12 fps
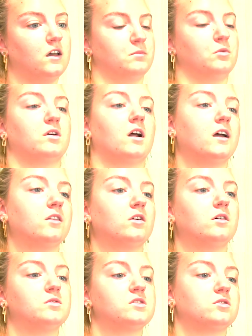But what I
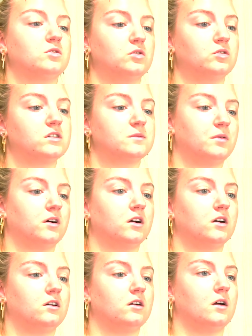thought was the coolest
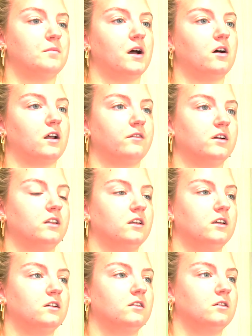part about
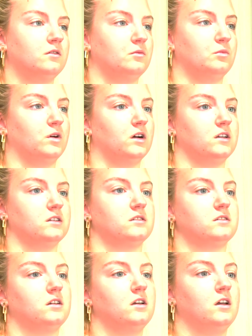everything
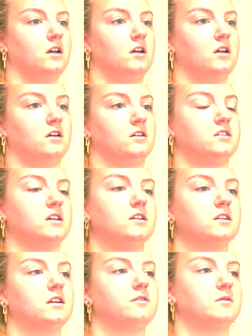was seeing
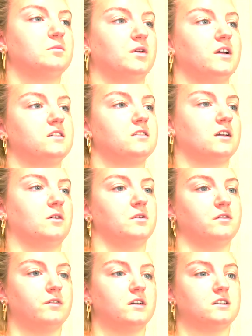the different places that we
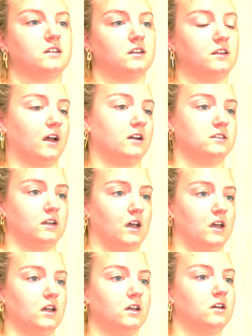visited that
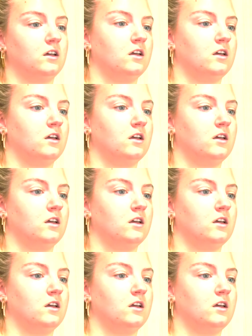day.